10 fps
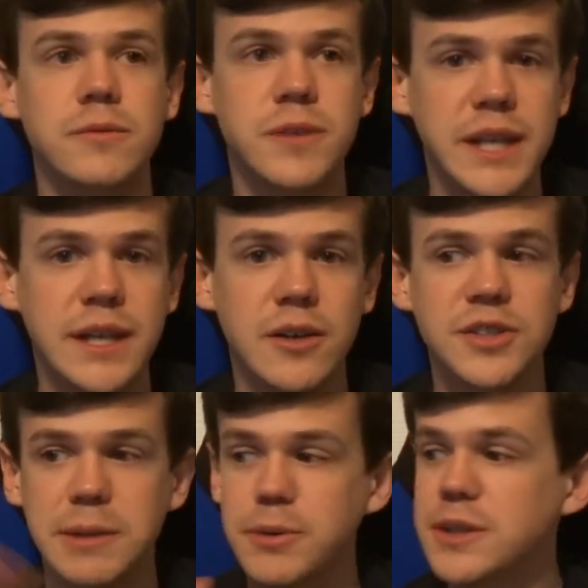
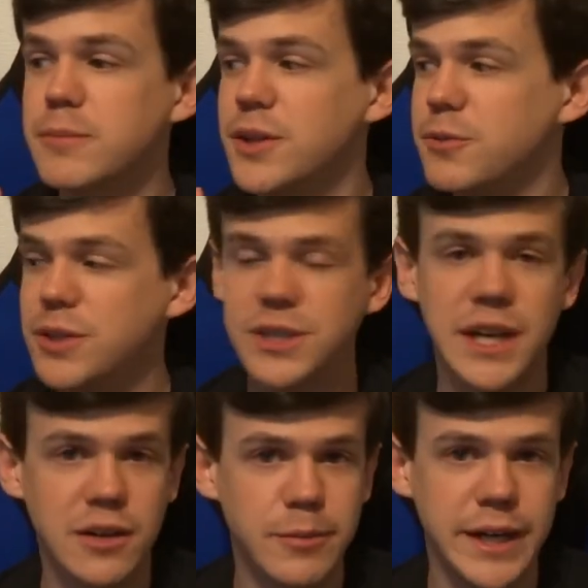videos, I put them on the one
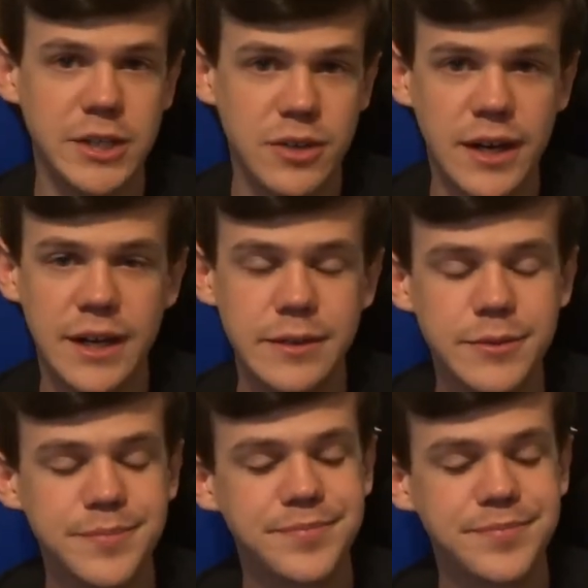terabyte drive.